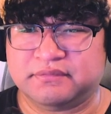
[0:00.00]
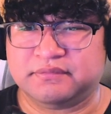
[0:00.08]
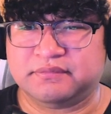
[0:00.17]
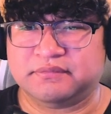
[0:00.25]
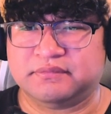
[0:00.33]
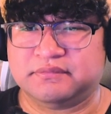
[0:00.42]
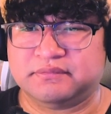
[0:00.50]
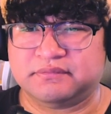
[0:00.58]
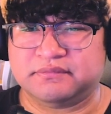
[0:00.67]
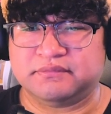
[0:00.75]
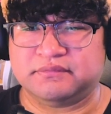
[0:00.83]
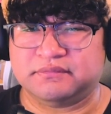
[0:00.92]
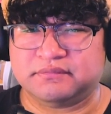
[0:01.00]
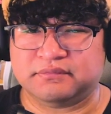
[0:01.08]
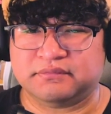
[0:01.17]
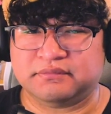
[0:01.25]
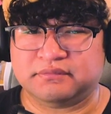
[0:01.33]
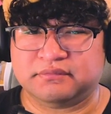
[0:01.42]

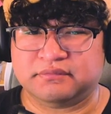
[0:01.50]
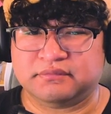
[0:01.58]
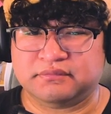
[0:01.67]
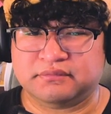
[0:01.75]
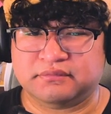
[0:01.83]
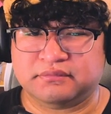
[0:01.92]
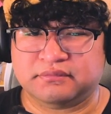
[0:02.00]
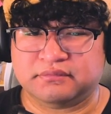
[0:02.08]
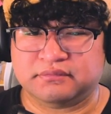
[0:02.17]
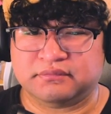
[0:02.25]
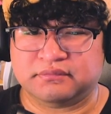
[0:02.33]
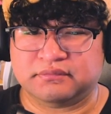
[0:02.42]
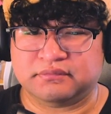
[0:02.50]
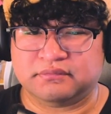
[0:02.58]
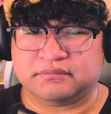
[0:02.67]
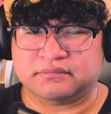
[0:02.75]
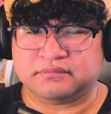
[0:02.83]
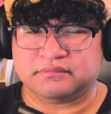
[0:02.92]

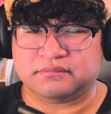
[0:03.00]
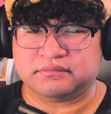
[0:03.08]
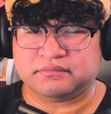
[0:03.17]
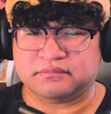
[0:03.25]
No words are spoken by the person on screen.